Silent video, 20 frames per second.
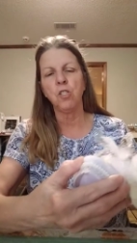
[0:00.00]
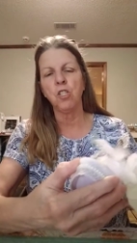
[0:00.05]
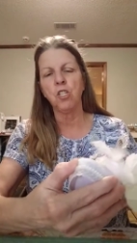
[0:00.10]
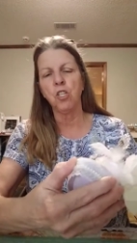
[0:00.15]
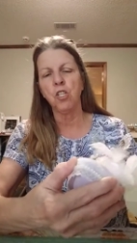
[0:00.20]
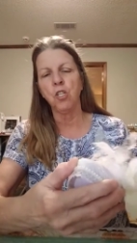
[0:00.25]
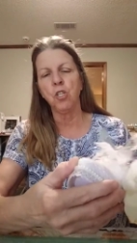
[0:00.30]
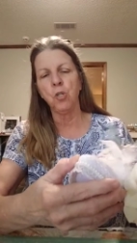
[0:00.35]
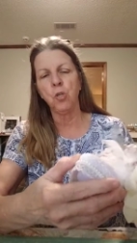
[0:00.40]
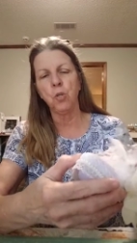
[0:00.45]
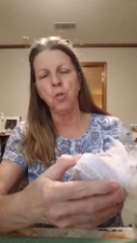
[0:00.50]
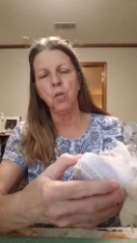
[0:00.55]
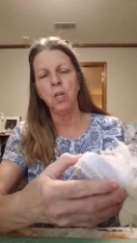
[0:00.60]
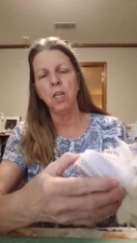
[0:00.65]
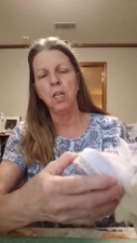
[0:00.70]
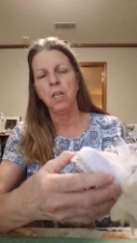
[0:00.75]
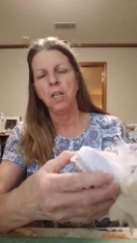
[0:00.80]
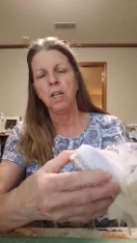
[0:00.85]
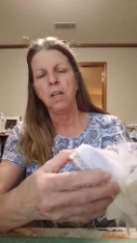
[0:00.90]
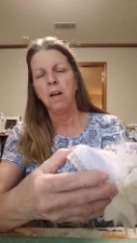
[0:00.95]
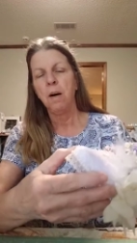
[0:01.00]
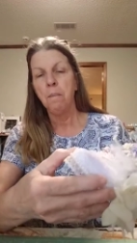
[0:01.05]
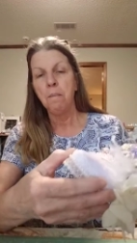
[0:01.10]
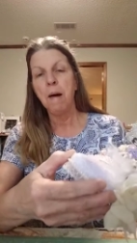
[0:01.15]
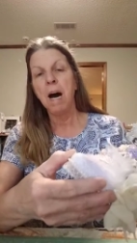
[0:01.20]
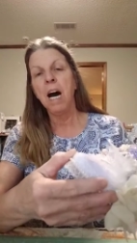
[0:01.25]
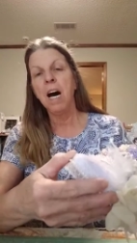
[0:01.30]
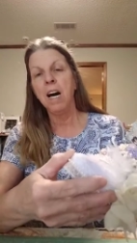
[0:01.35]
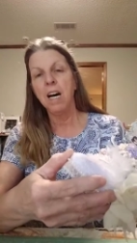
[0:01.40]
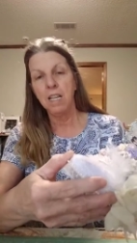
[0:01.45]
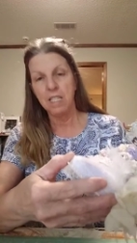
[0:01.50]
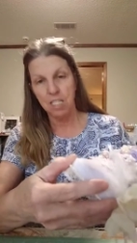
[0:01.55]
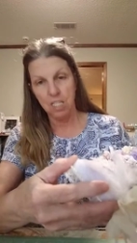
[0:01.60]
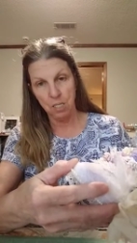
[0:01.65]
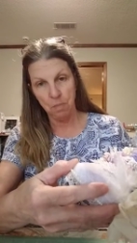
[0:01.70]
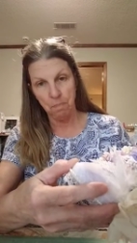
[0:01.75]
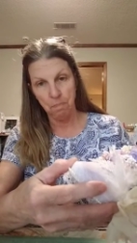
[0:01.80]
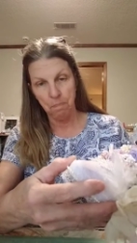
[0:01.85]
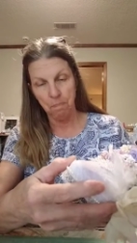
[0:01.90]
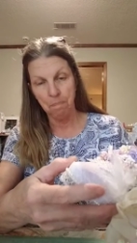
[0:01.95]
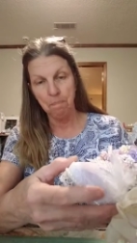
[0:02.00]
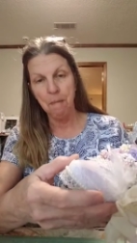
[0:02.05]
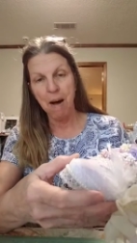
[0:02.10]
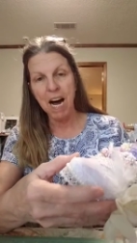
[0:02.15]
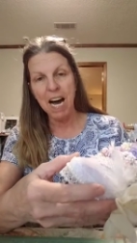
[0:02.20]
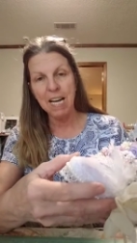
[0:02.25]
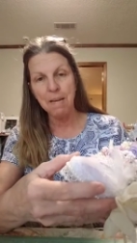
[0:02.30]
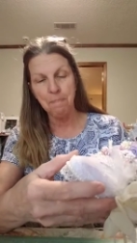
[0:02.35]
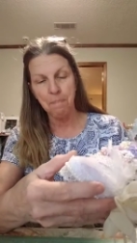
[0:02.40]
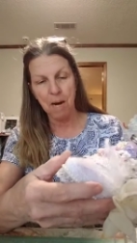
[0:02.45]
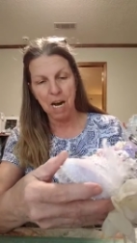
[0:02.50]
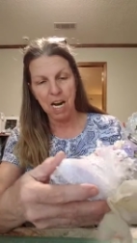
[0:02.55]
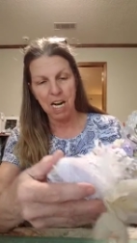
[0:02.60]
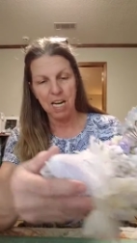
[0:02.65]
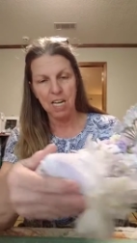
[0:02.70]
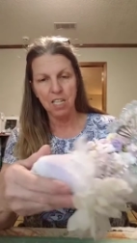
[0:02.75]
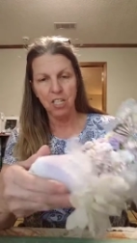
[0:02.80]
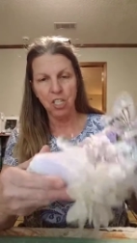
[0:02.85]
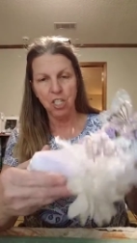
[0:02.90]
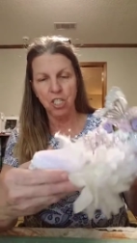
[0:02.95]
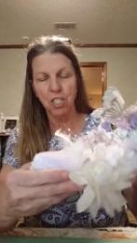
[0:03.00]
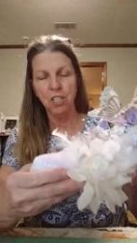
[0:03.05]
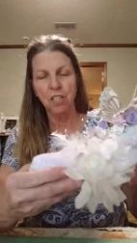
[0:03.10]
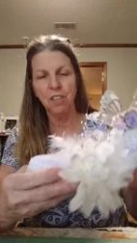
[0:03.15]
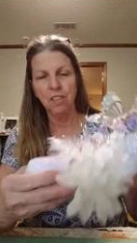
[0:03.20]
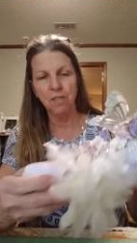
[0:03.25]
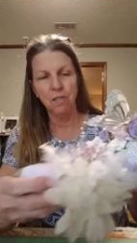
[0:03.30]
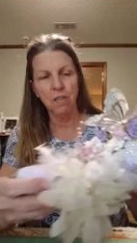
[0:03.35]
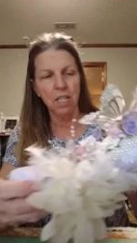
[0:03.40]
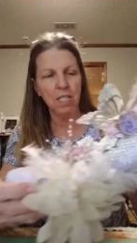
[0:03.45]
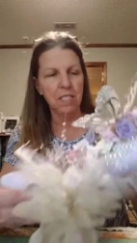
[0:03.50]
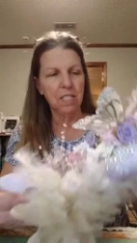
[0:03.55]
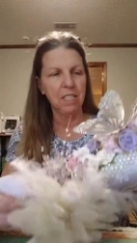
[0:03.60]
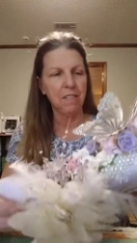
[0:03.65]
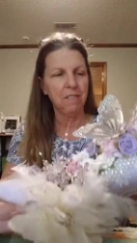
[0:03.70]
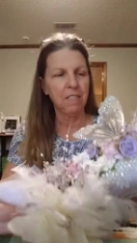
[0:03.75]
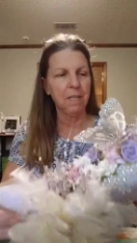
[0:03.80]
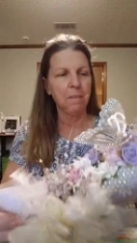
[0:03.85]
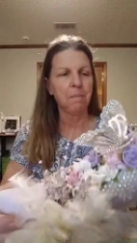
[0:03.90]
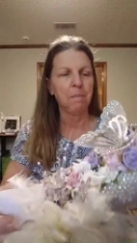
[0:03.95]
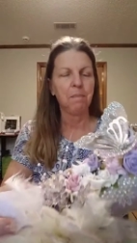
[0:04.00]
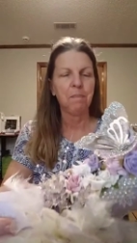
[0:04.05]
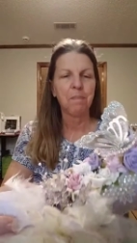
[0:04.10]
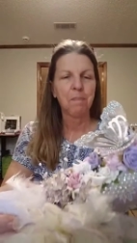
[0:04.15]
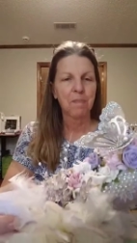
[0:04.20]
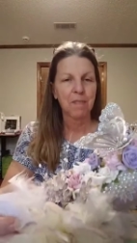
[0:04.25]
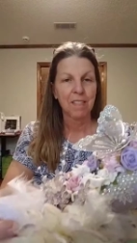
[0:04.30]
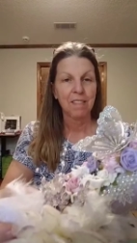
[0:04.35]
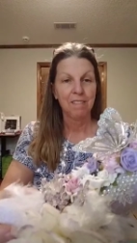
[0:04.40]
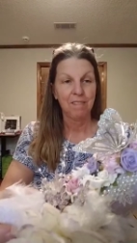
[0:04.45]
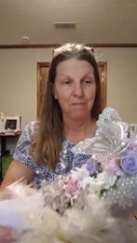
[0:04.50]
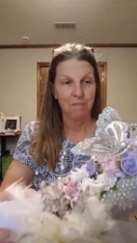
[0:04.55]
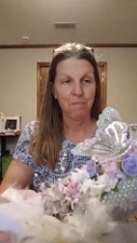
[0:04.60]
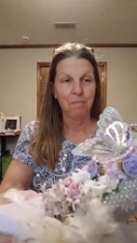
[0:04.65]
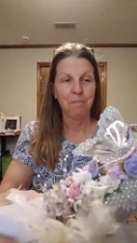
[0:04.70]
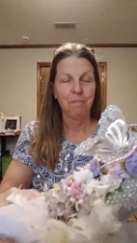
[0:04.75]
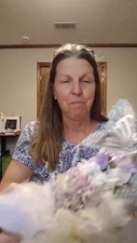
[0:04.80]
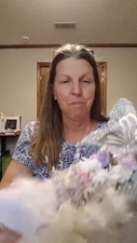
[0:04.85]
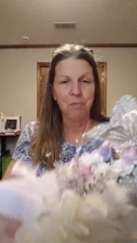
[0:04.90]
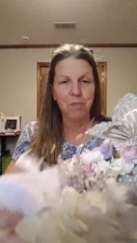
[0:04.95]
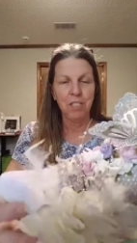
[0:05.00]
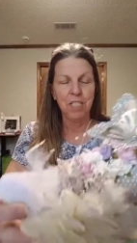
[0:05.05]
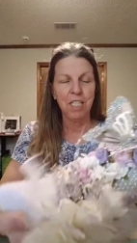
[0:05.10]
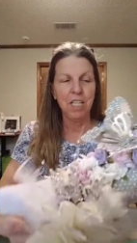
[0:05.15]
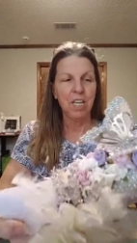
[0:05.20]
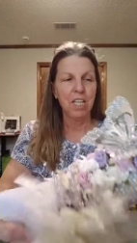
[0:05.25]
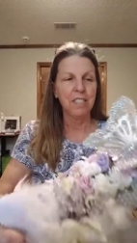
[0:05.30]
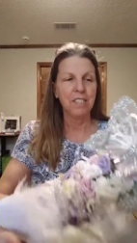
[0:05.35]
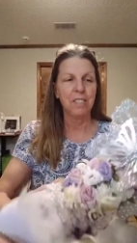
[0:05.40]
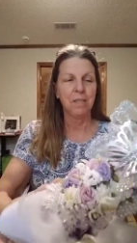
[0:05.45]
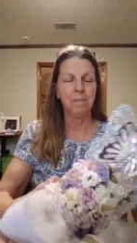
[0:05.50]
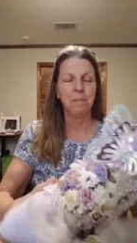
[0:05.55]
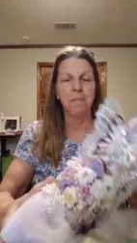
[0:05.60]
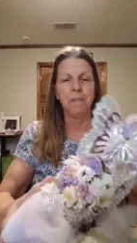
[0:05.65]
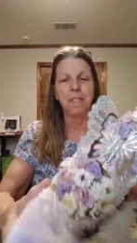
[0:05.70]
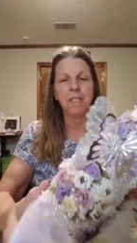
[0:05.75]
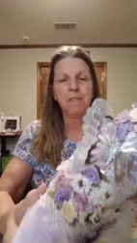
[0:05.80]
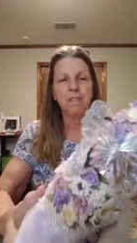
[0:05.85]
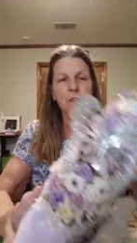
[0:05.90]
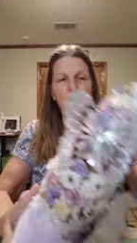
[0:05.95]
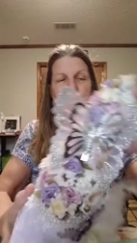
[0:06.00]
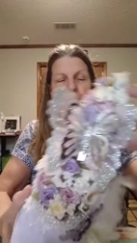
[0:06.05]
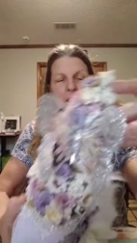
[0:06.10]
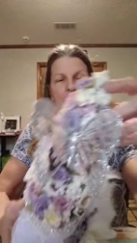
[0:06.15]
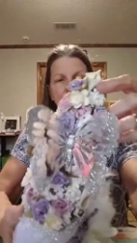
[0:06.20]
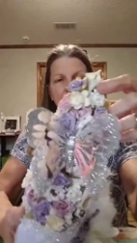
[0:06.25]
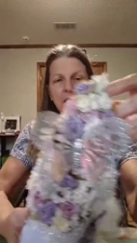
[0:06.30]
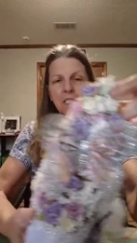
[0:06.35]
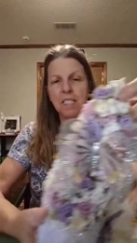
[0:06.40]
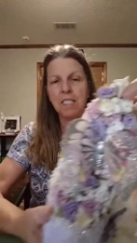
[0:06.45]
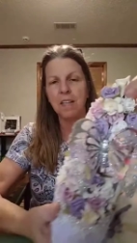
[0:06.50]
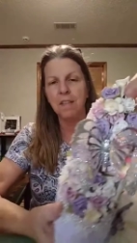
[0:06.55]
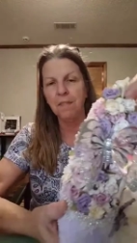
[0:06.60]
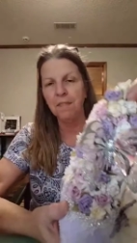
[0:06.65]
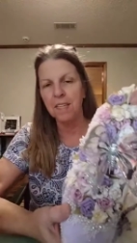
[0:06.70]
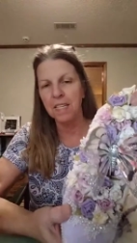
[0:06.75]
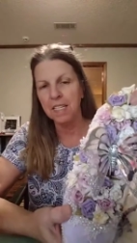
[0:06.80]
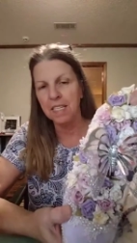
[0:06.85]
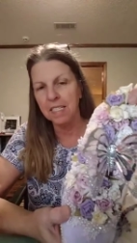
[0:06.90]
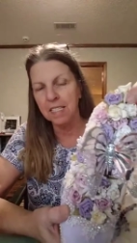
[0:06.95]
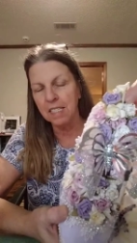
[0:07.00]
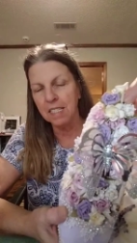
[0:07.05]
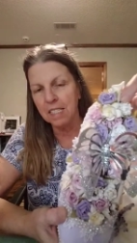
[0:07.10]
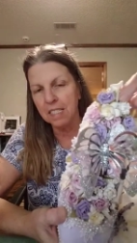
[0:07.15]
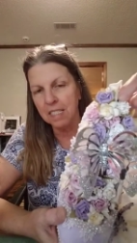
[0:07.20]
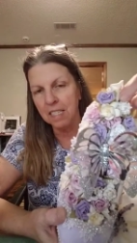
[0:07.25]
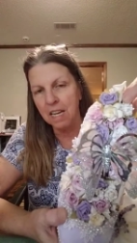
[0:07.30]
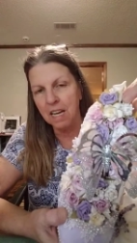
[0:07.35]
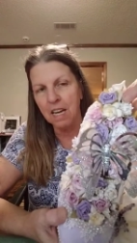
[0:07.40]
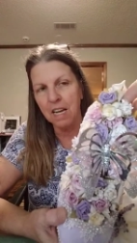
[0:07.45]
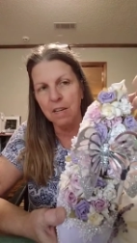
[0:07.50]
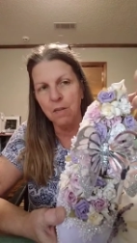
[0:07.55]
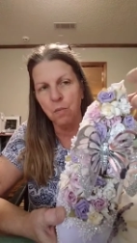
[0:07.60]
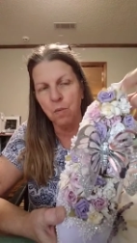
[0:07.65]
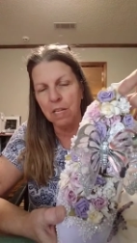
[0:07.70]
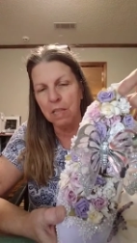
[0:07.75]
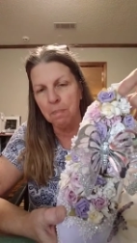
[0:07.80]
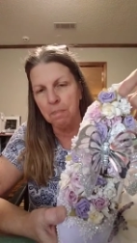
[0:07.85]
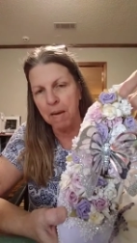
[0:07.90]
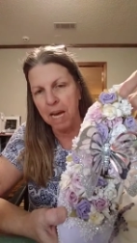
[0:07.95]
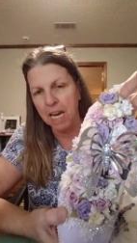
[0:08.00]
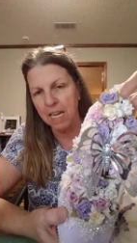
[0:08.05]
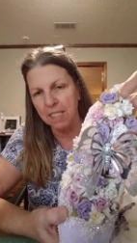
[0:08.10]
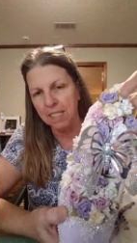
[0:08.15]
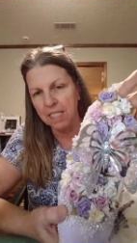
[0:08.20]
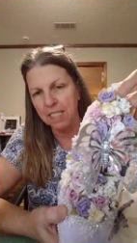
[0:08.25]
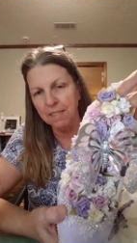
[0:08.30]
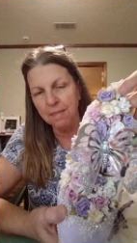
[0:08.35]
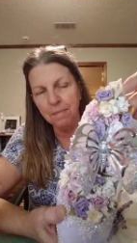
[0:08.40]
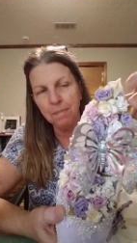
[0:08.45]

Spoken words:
to Mod Podge the rest of it. Pretty awesome. Of course, I stuffed the inside with batting.